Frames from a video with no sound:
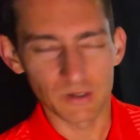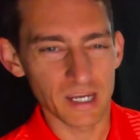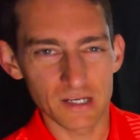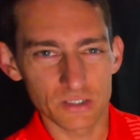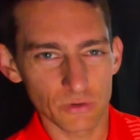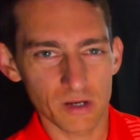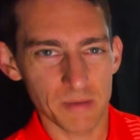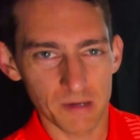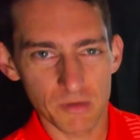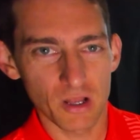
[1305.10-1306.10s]
So again, you're talking
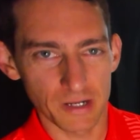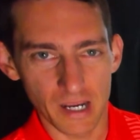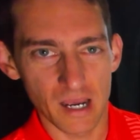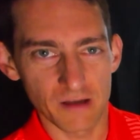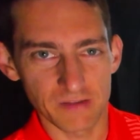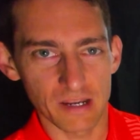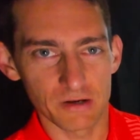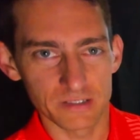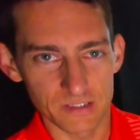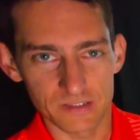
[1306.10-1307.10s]
about a 1.5
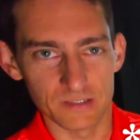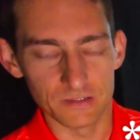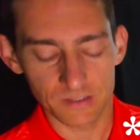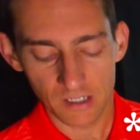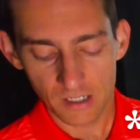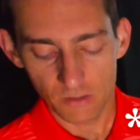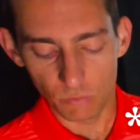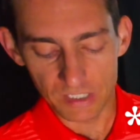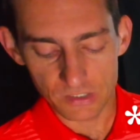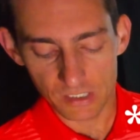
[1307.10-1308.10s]
mile distance,
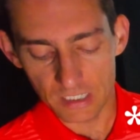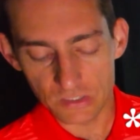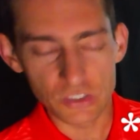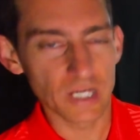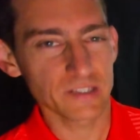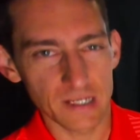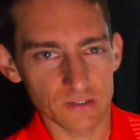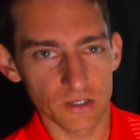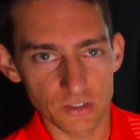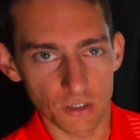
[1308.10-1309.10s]
which is just
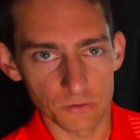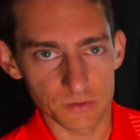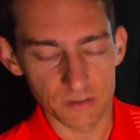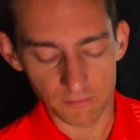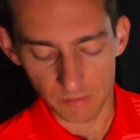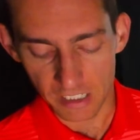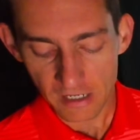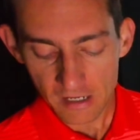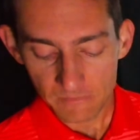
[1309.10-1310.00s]
outside tolerances for me.